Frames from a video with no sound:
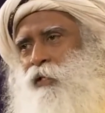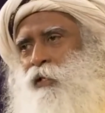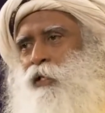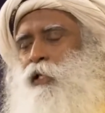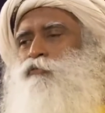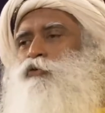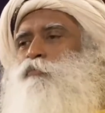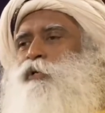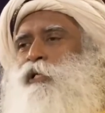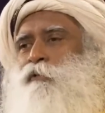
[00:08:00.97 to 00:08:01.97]
If you
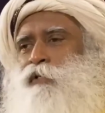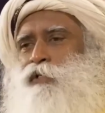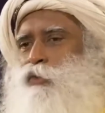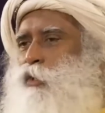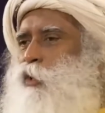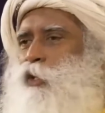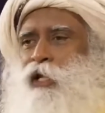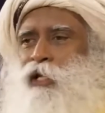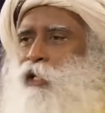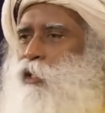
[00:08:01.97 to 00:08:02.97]
believe it, you are not
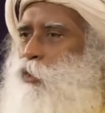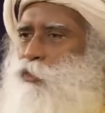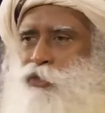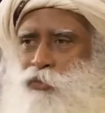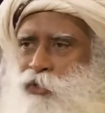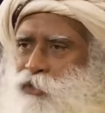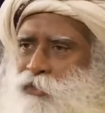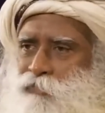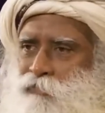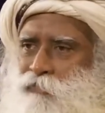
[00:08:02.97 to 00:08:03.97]
any closer to it.
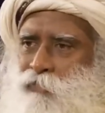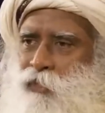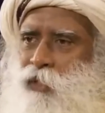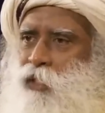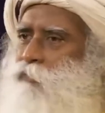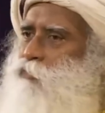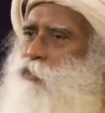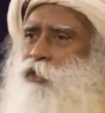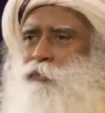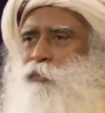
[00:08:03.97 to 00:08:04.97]
If you
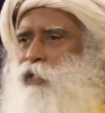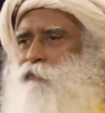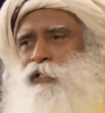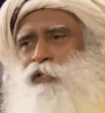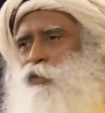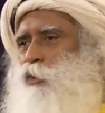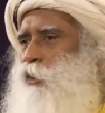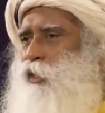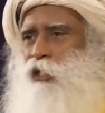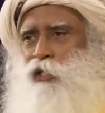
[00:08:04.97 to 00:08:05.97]
disbelieve it, you're
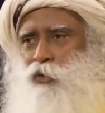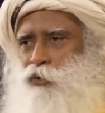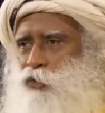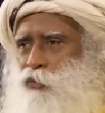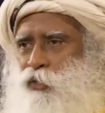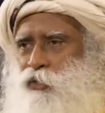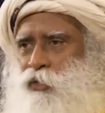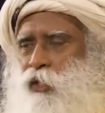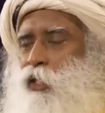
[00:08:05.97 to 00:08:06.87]
not any closer to it.